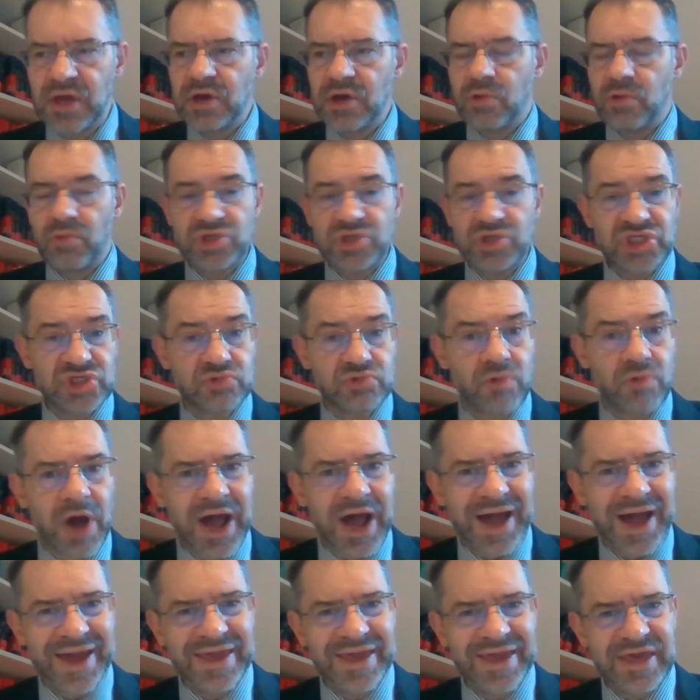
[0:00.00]
which is
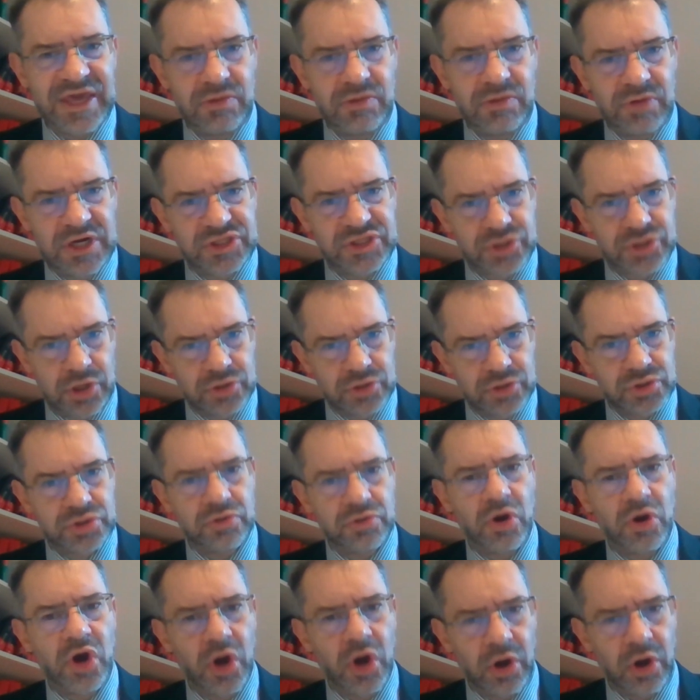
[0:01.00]
why he will turn to
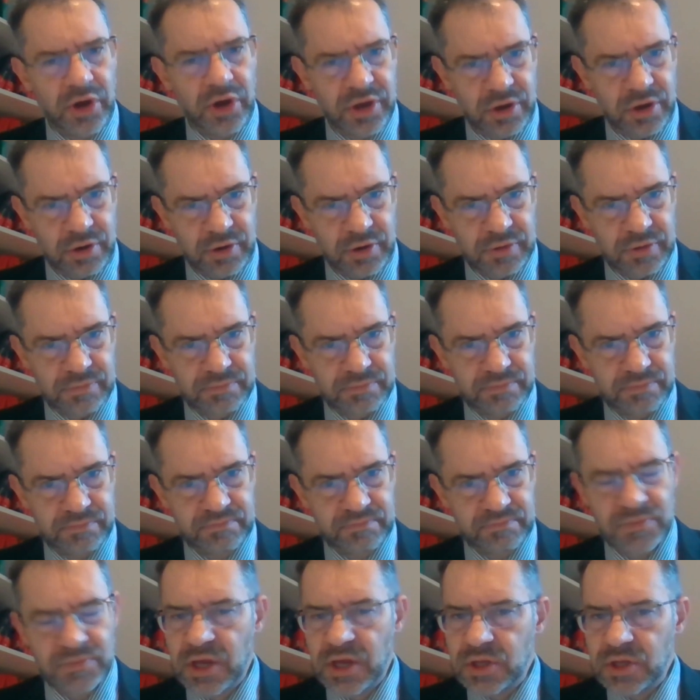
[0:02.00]
a lawyer.
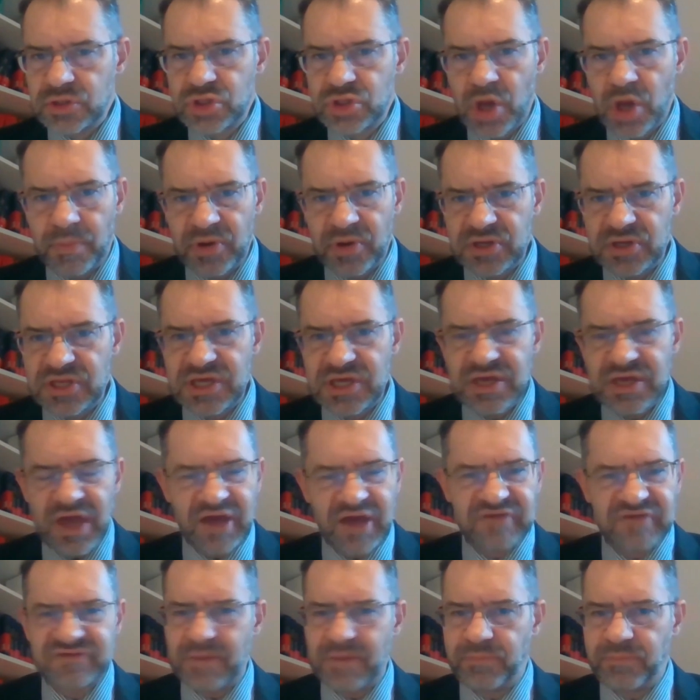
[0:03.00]
Nobody
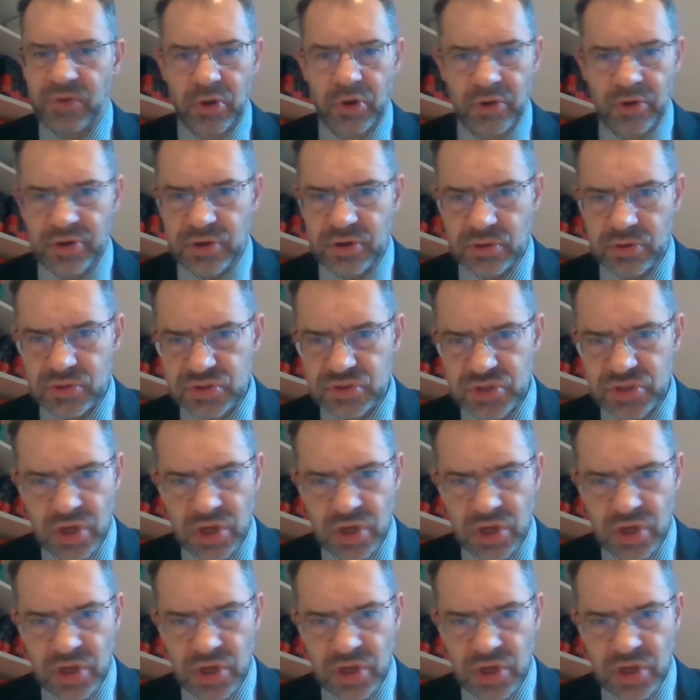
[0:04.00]
except lawyers